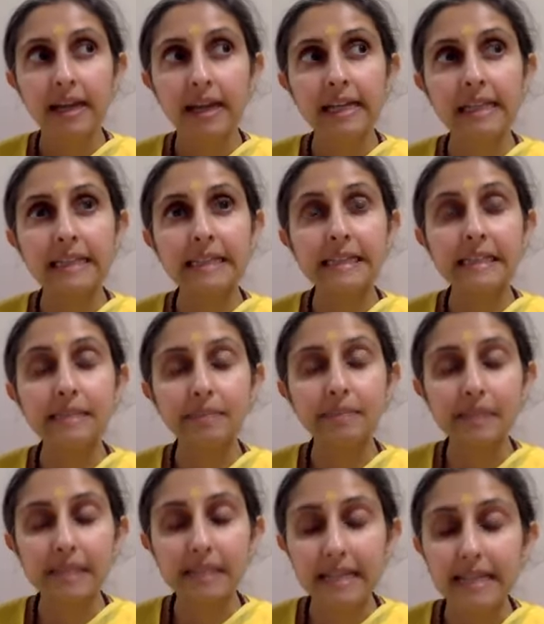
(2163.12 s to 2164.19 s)
In deep
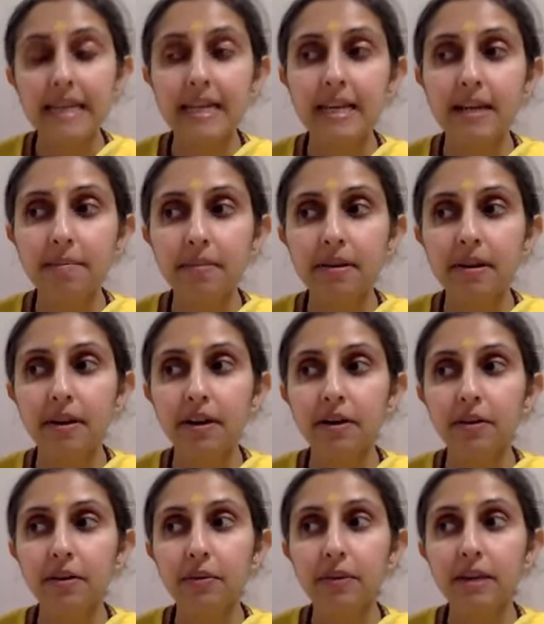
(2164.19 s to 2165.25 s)
sleep,
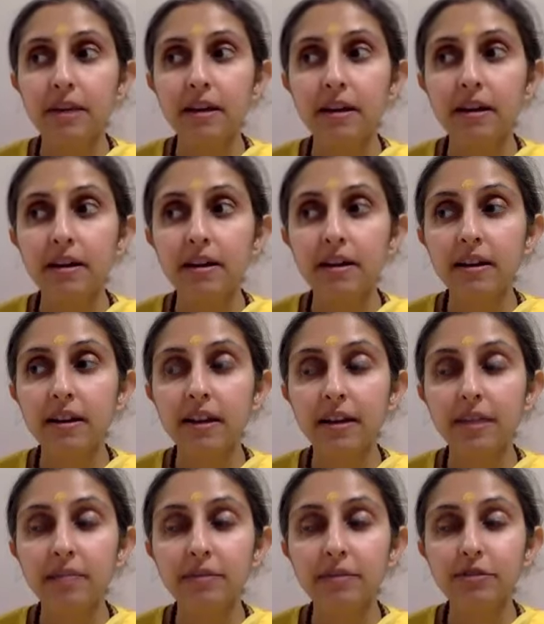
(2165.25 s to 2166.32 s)
we are
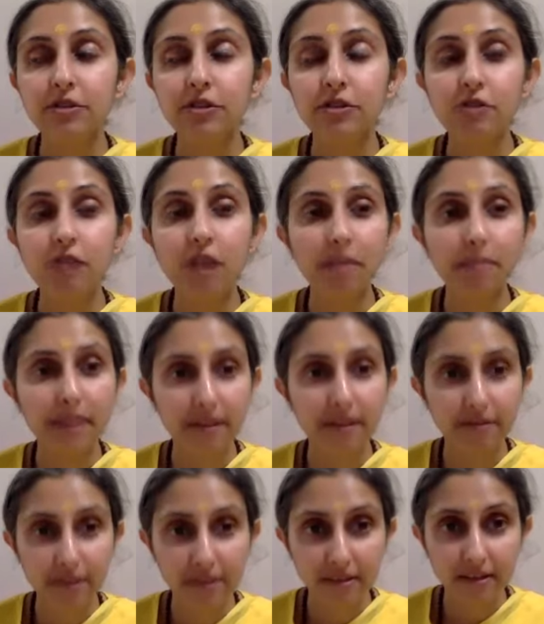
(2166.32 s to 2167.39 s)
able to drop
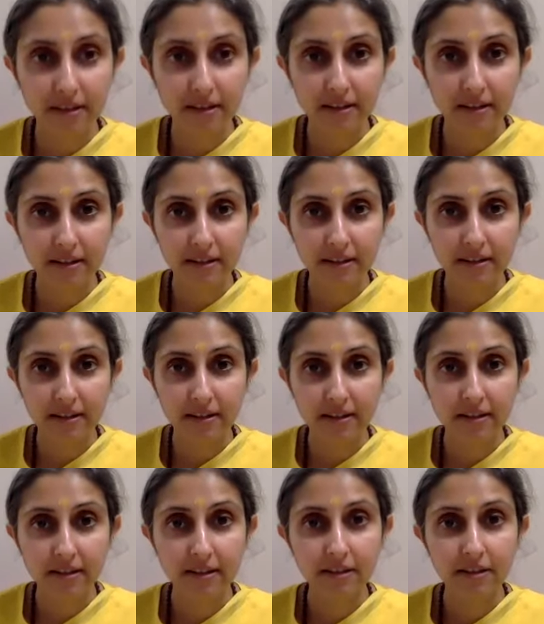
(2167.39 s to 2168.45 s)
everything.
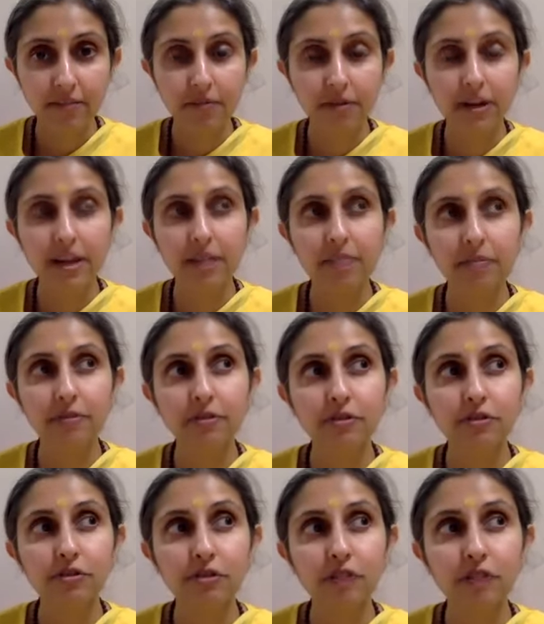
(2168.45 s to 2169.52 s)
We're able to
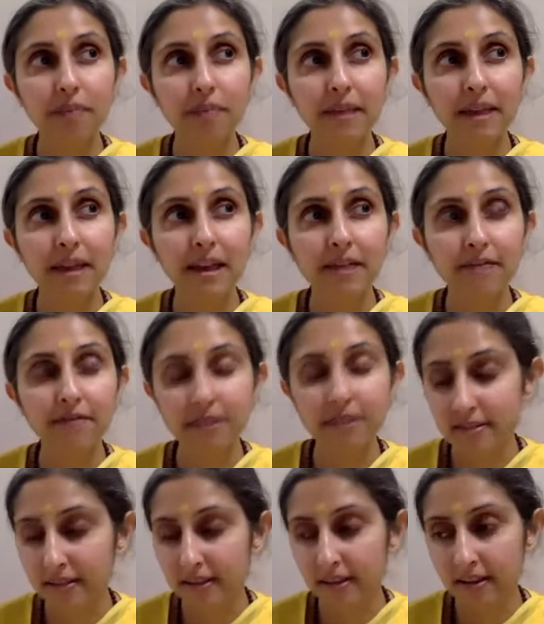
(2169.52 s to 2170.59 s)
drop
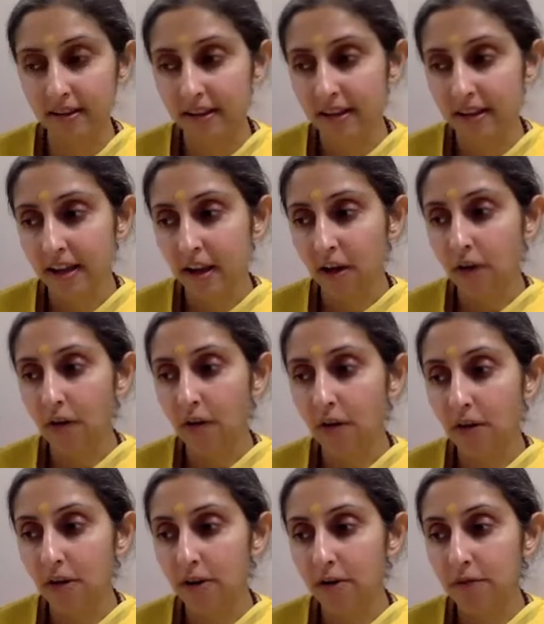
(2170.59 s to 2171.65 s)
everything,
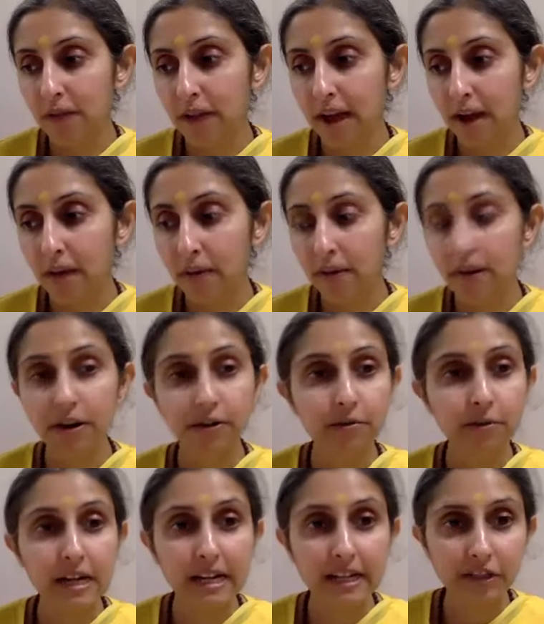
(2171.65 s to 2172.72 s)
all of our
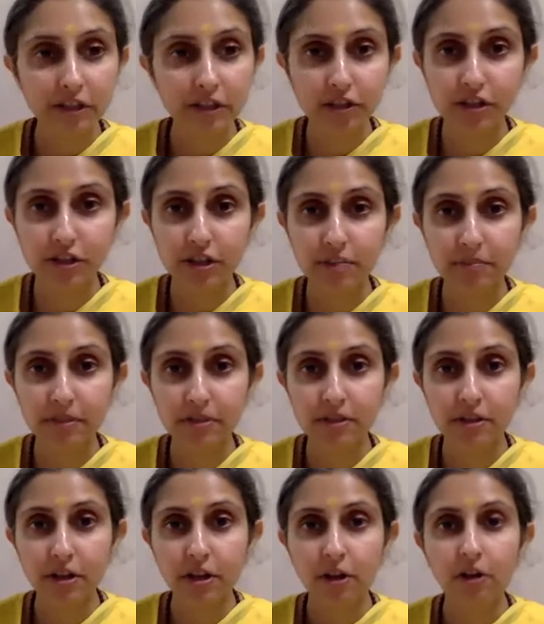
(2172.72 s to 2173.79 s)
relationships,
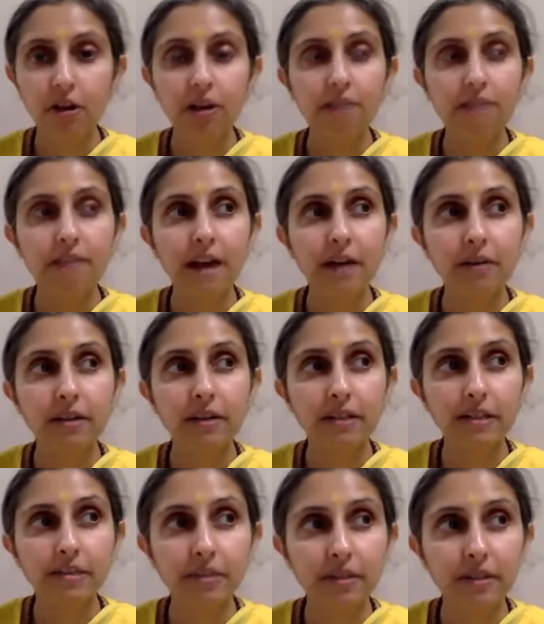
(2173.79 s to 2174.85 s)
all of our
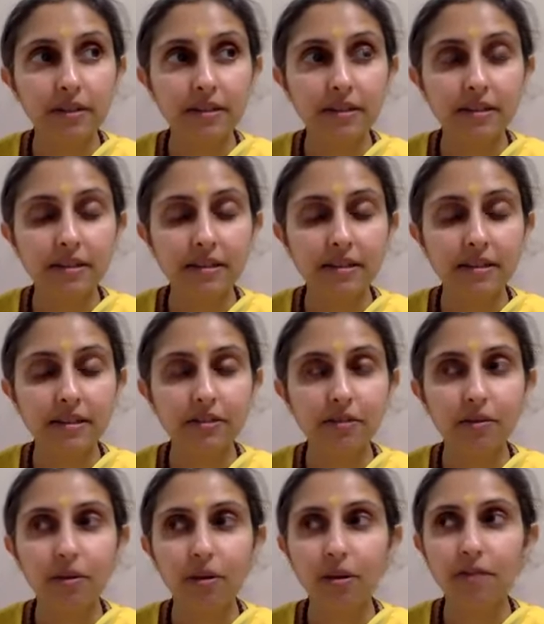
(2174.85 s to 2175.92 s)
experiences,
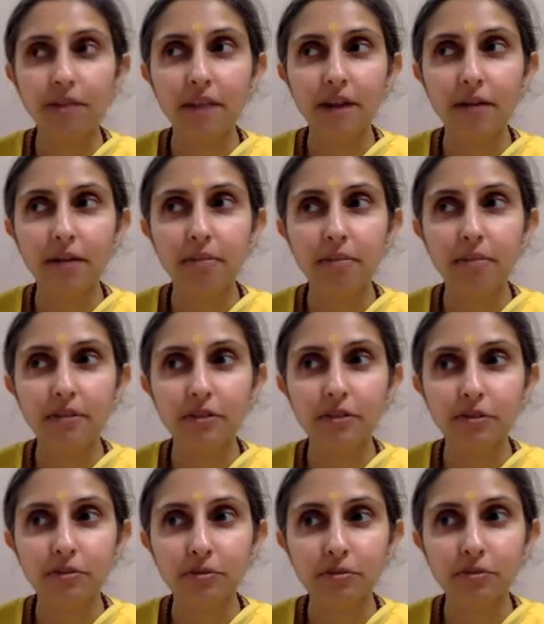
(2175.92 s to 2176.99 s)
all of our
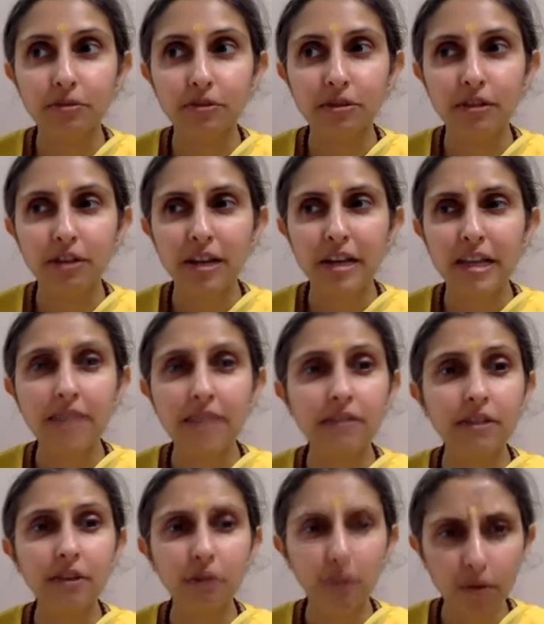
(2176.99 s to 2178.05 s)
pursuits,
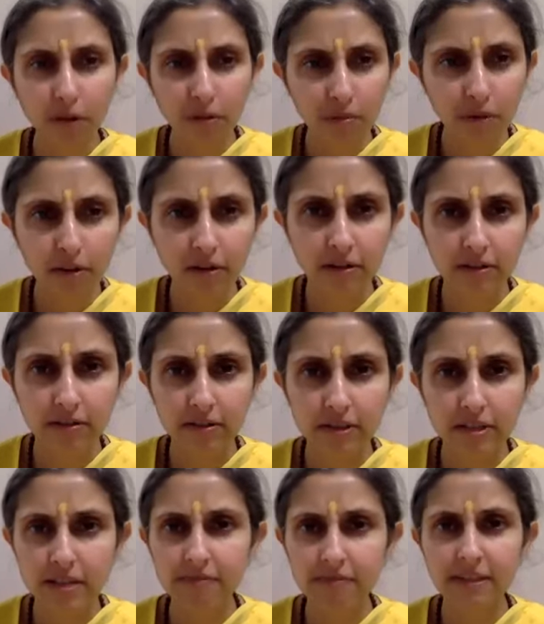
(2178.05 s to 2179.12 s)
even the whole world,
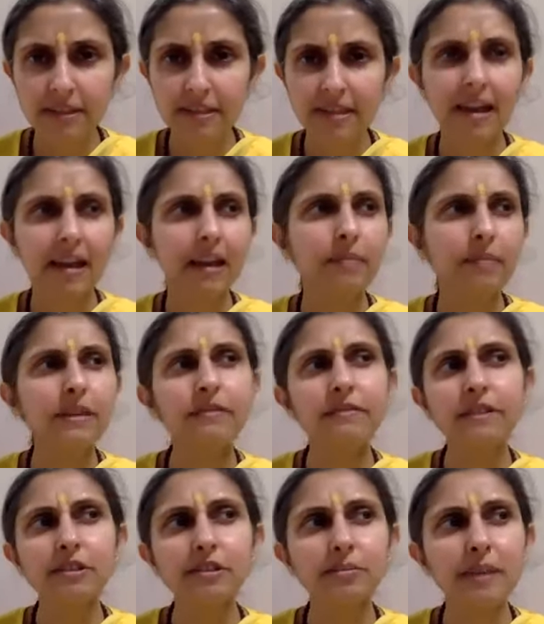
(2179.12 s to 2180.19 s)
even time,
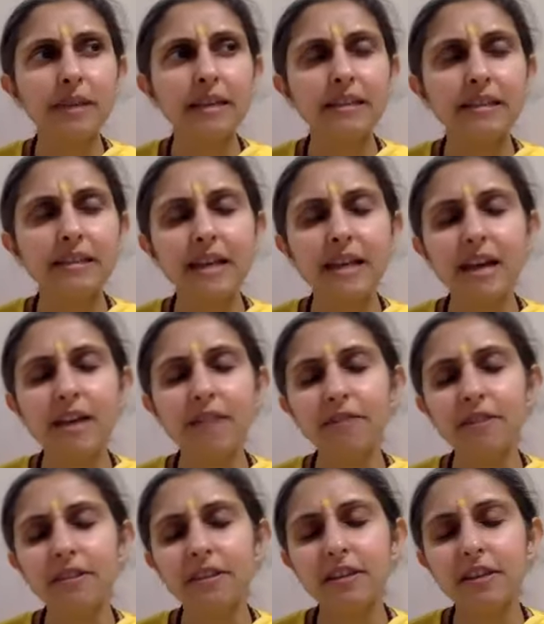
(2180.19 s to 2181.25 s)
even space,
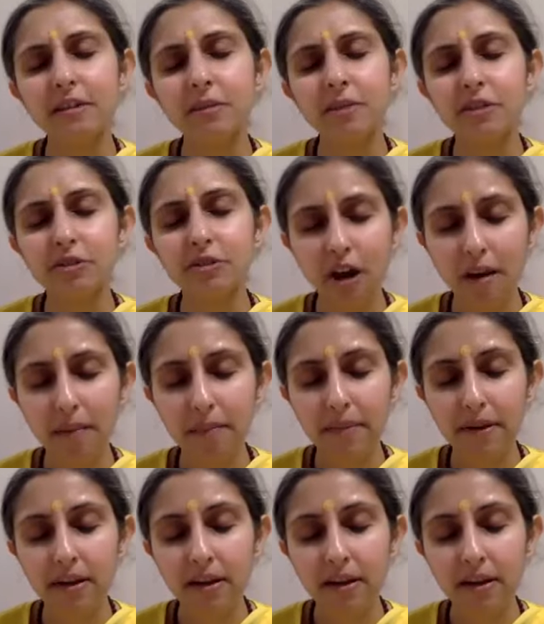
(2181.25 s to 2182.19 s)
everything we drop.